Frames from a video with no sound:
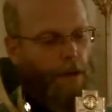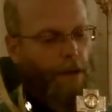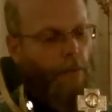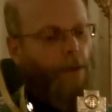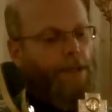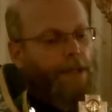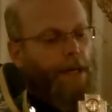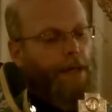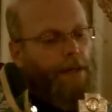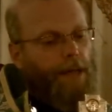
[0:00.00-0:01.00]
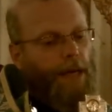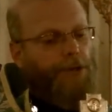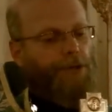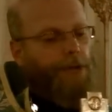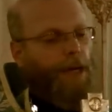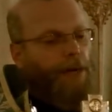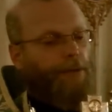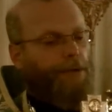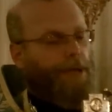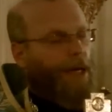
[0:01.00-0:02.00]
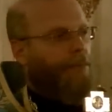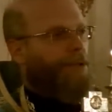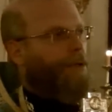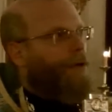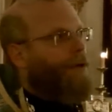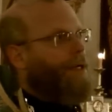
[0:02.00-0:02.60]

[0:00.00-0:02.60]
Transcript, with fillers: And one day the angel Gabriel came to her and